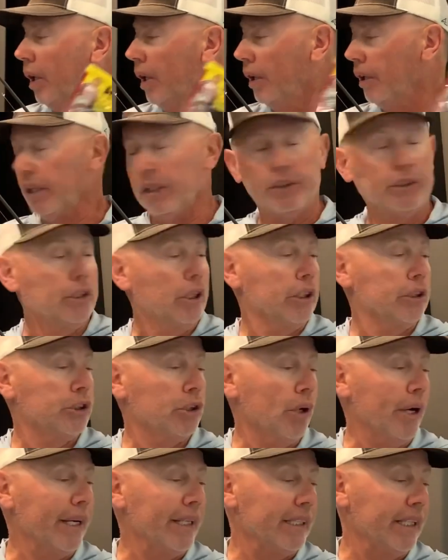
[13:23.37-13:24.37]
This is a
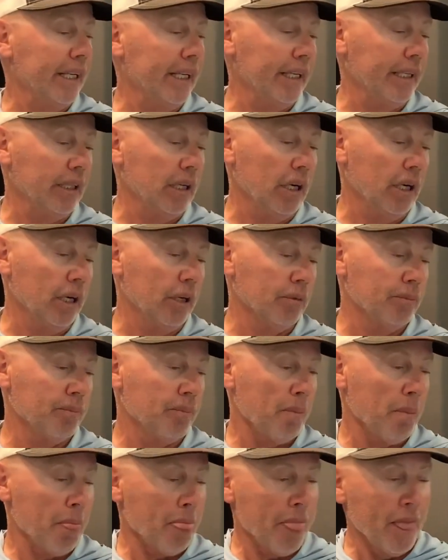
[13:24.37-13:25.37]
Strike King.
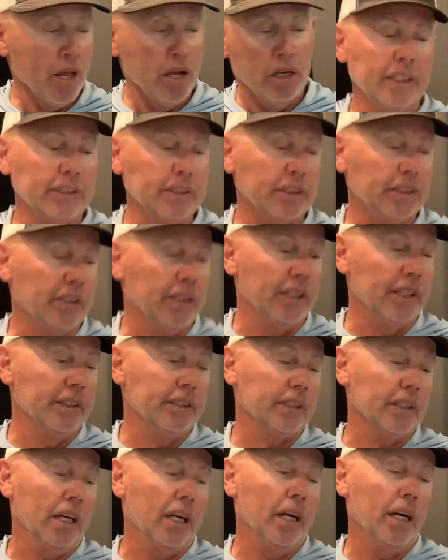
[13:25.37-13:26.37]
This
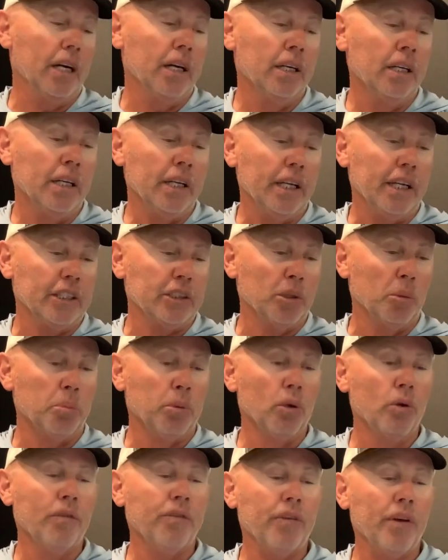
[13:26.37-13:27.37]
is a
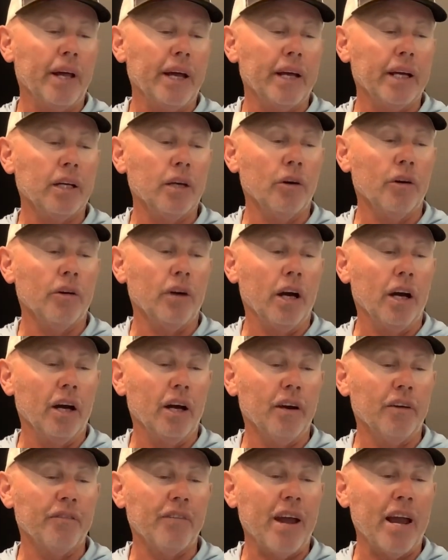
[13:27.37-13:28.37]
blue fleck
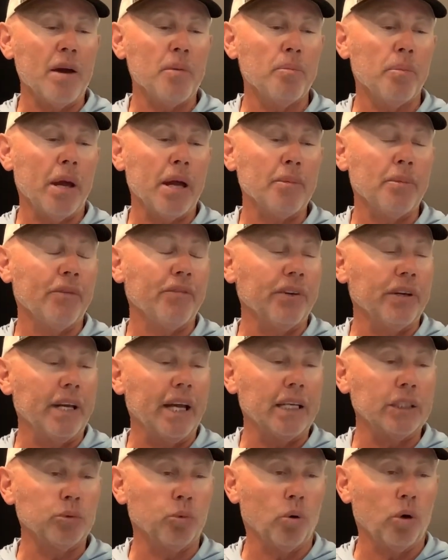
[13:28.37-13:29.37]
fat baby
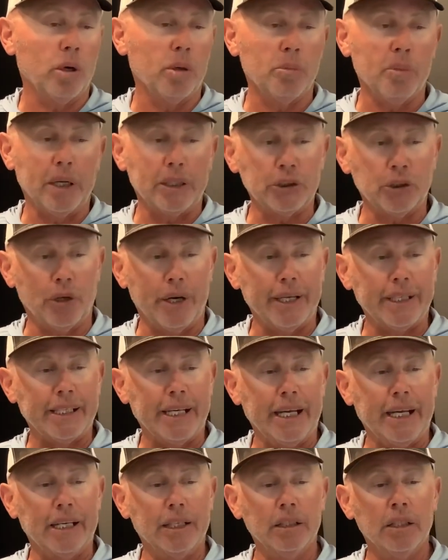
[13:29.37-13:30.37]
finesse worm by Strike
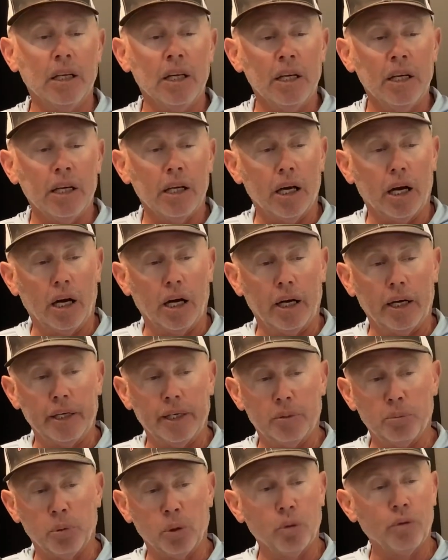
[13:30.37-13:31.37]
King
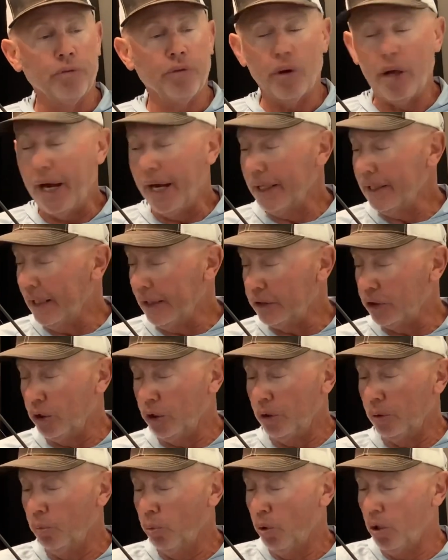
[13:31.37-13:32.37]
in blue fleck. That's a
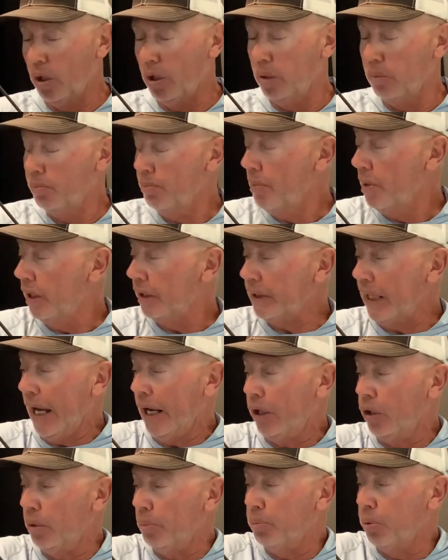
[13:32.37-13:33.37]
good worm. It's got a
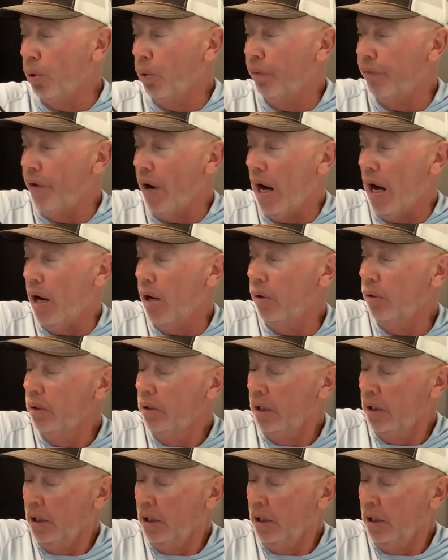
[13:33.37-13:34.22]
good profile.